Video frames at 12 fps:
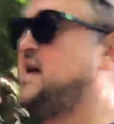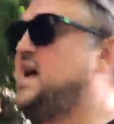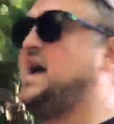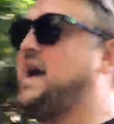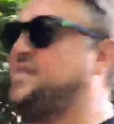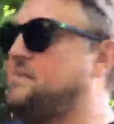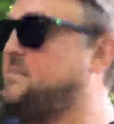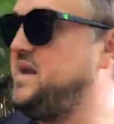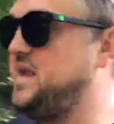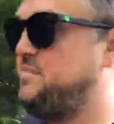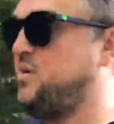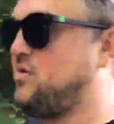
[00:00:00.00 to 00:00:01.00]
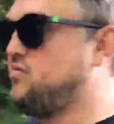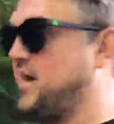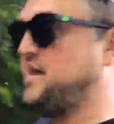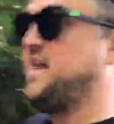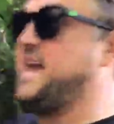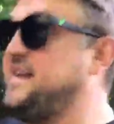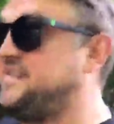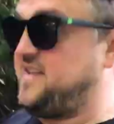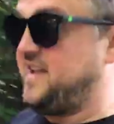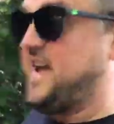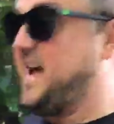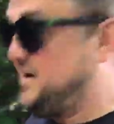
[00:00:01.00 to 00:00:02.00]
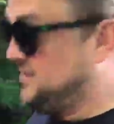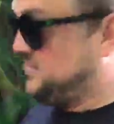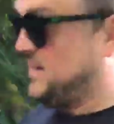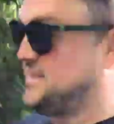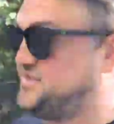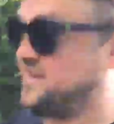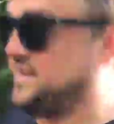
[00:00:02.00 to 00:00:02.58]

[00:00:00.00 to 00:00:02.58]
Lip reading: and the mini bog run is, as you can